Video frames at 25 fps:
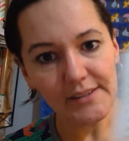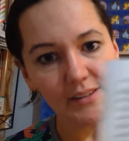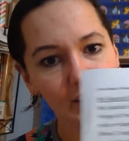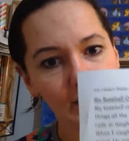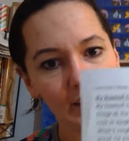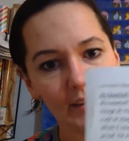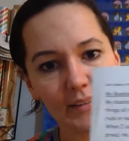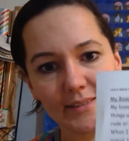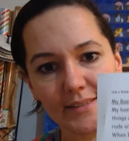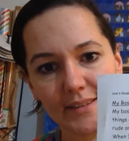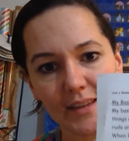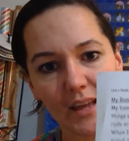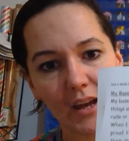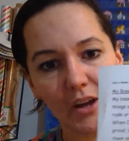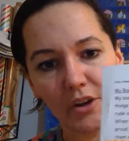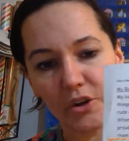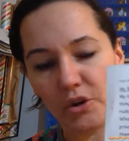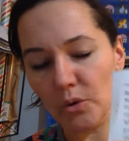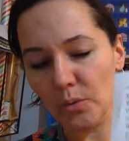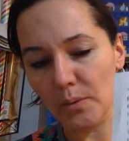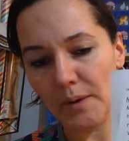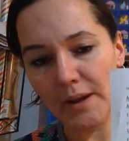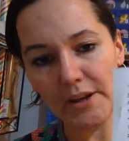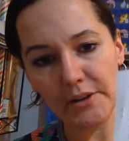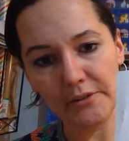It's a
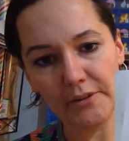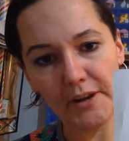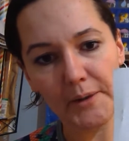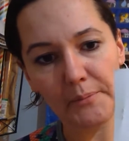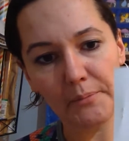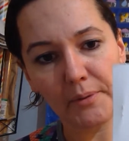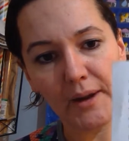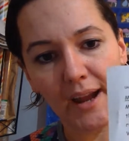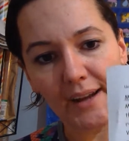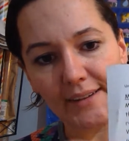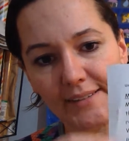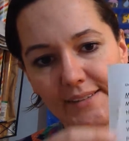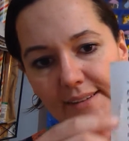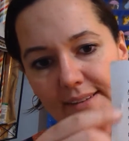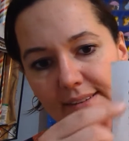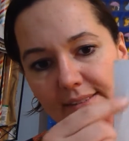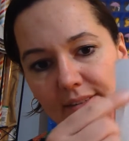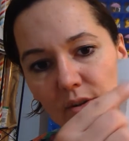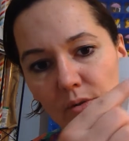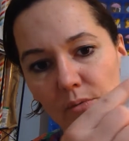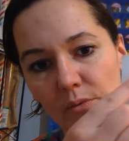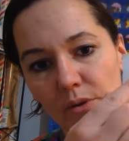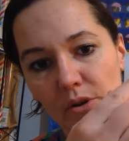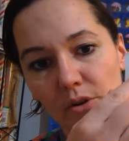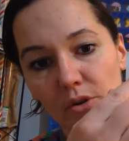great, great practice.
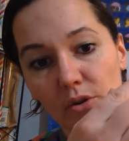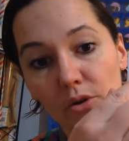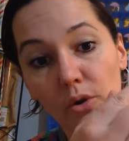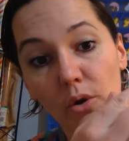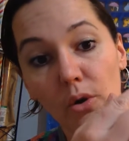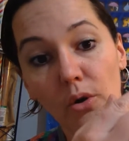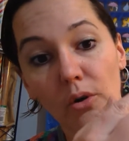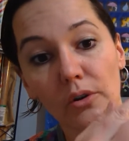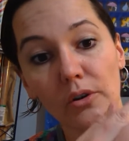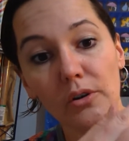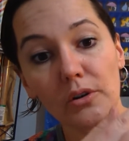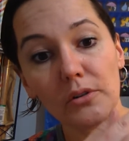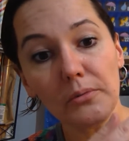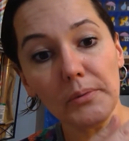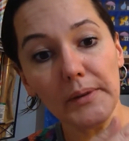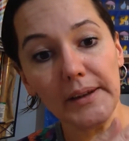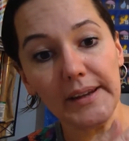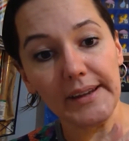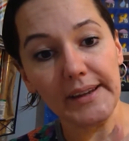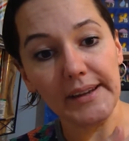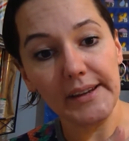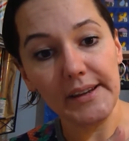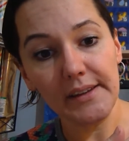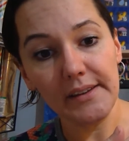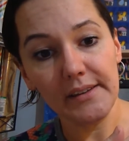So we'll choral
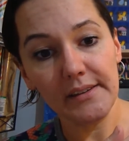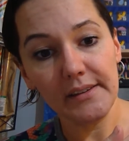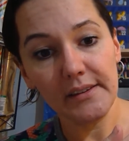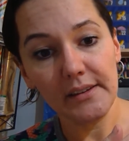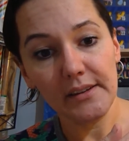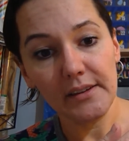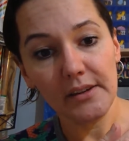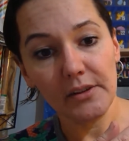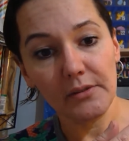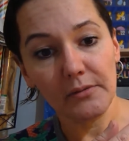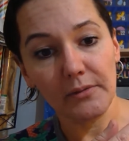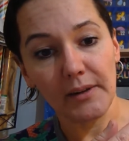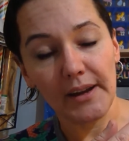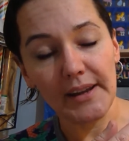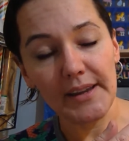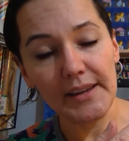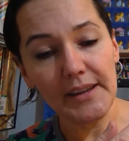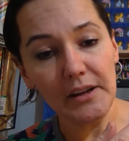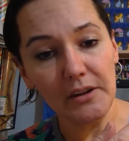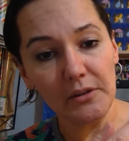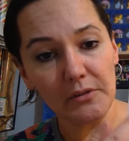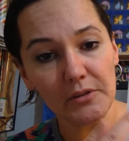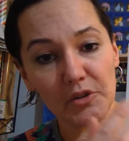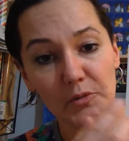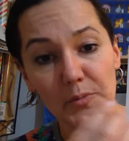read right
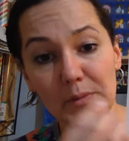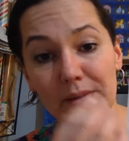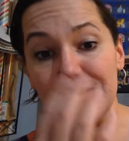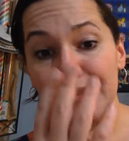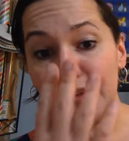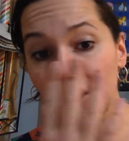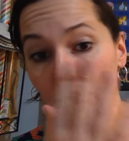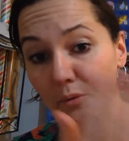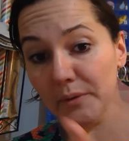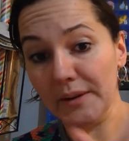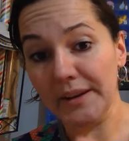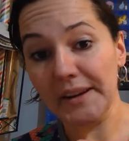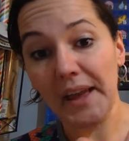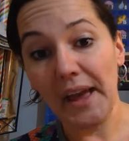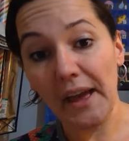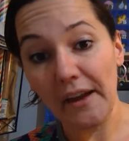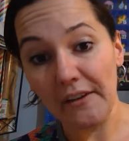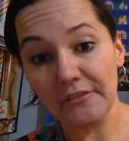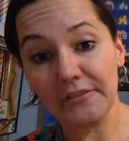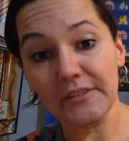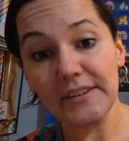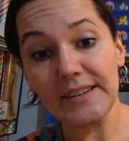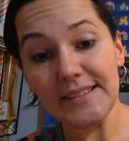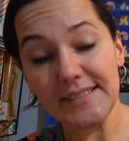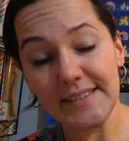here, which means I'll read
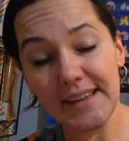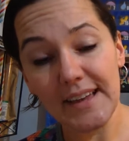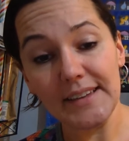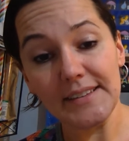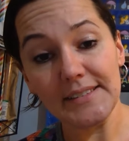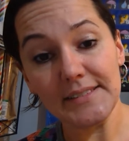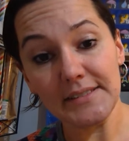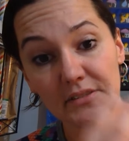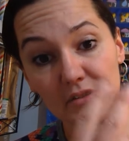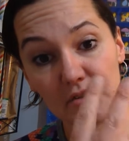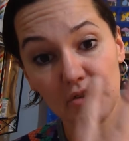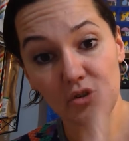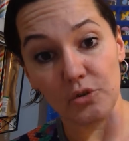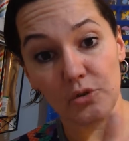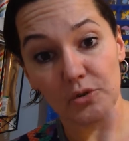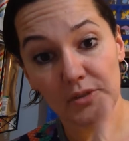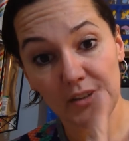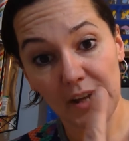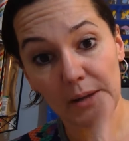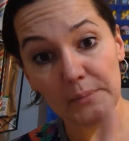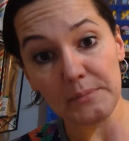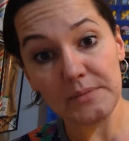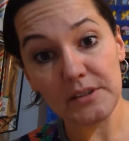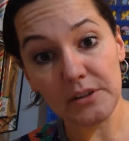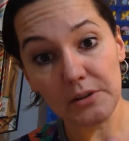every sentence two
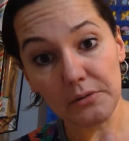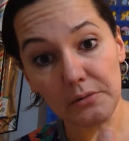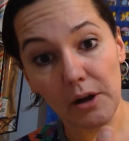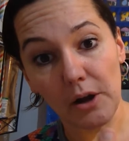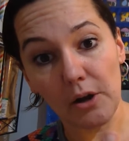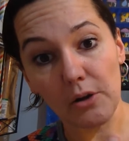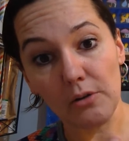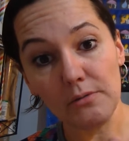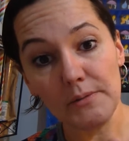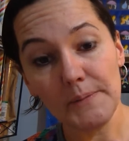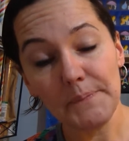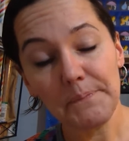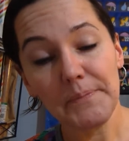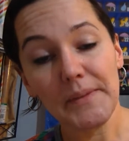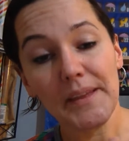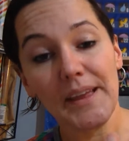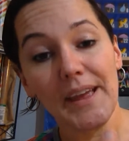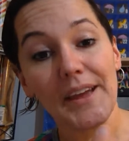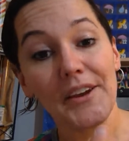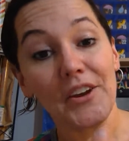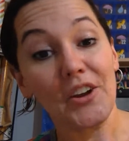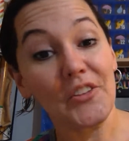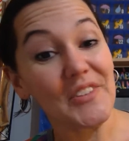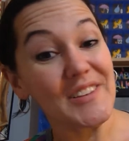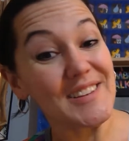times in a row.
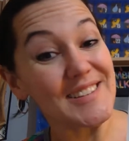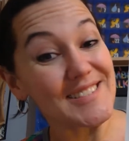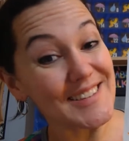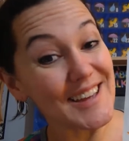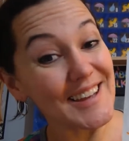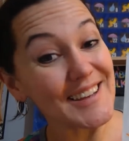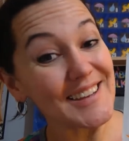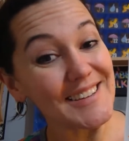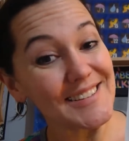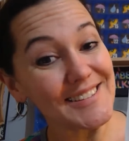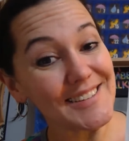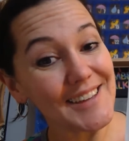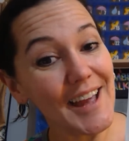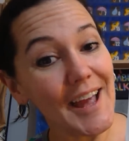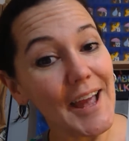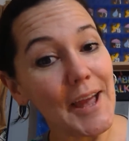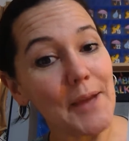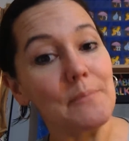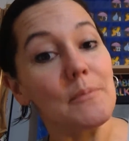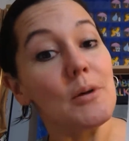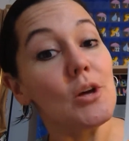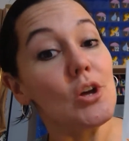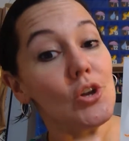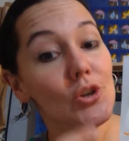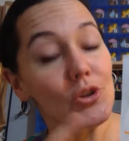And on the second
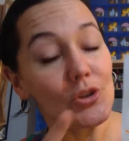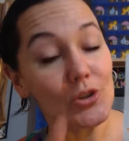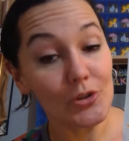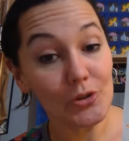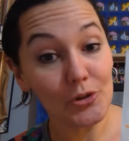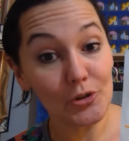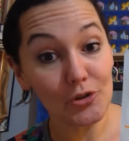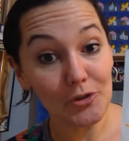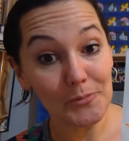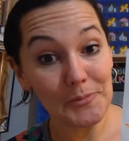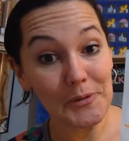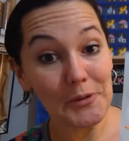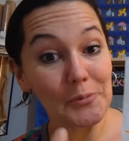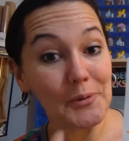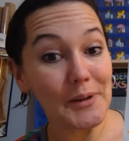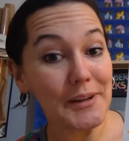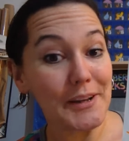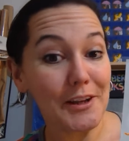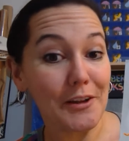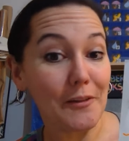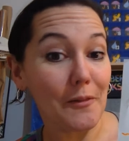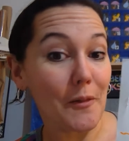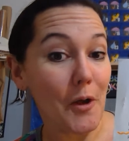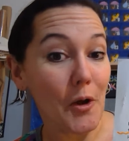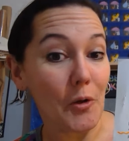time, you should be
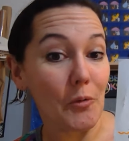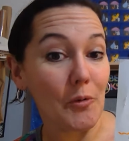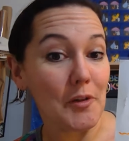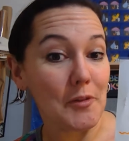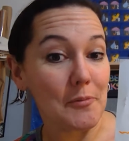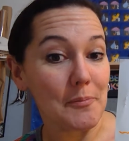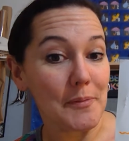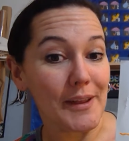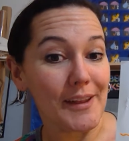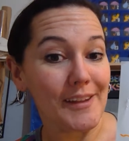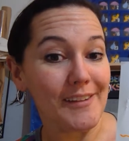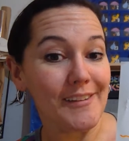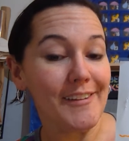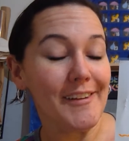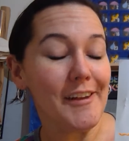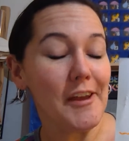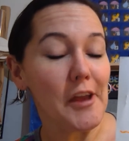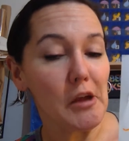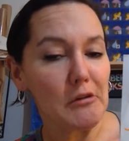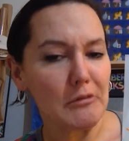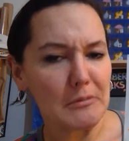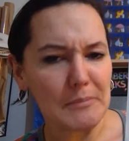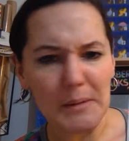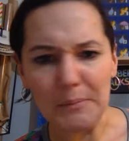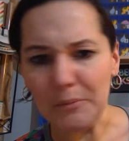reading along with me.
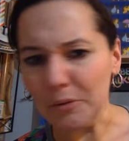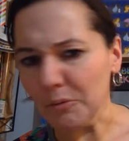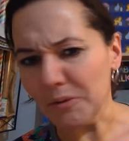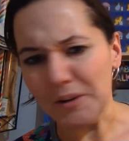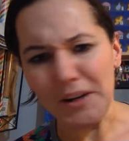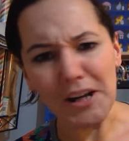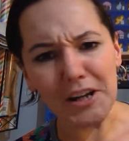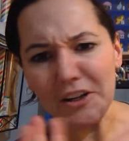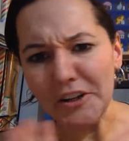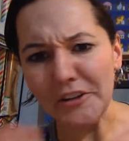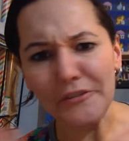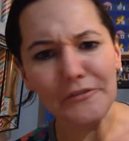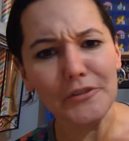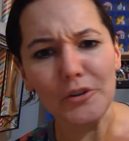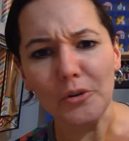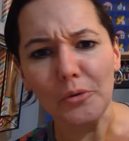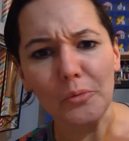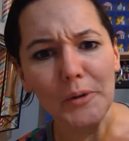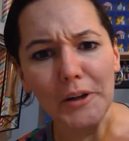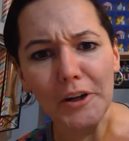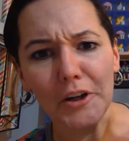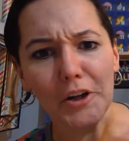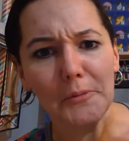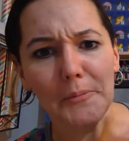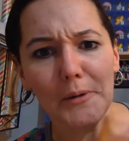And remember, we're not going to feel
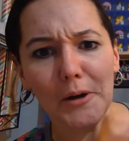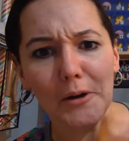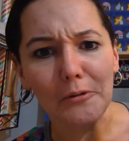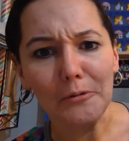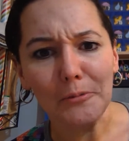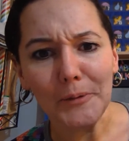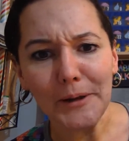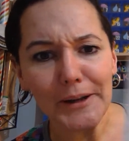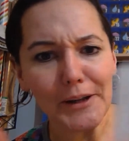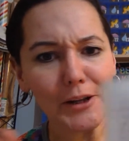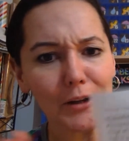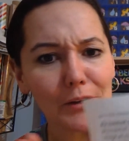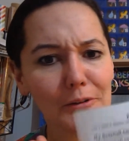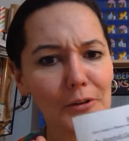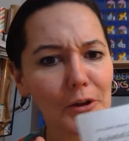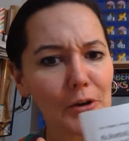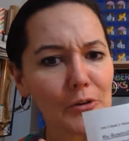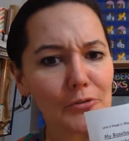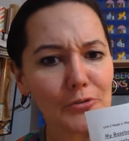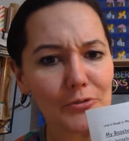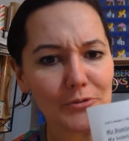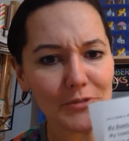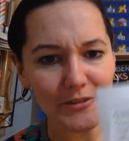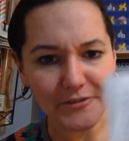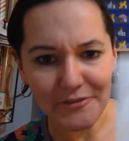weird about reading
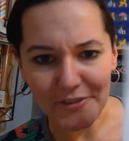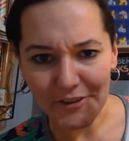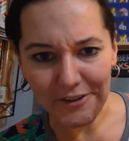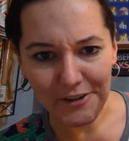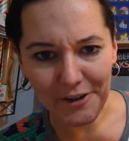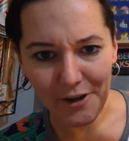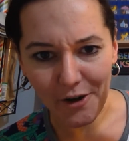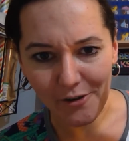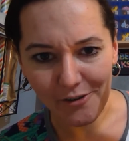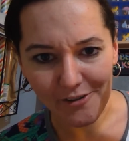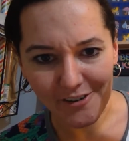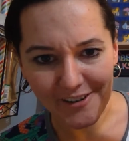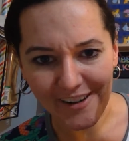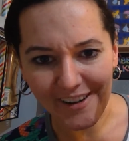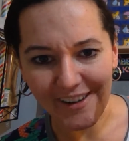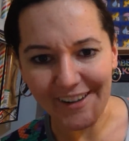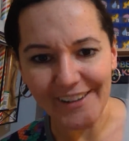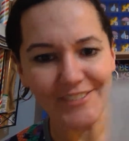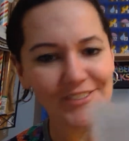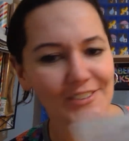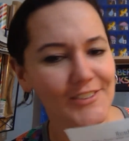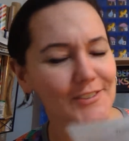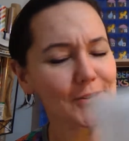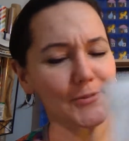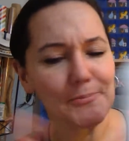alone to a video,
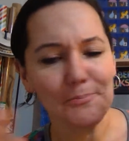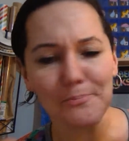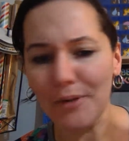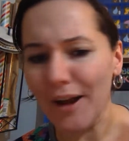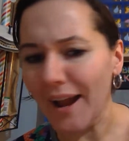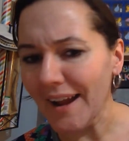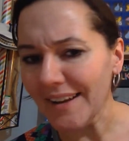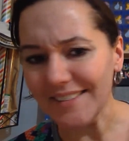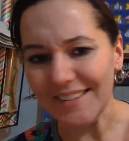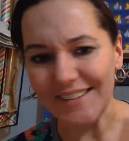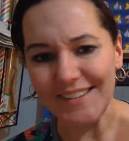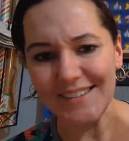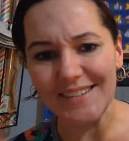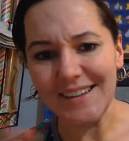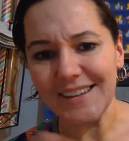okay? Just practice.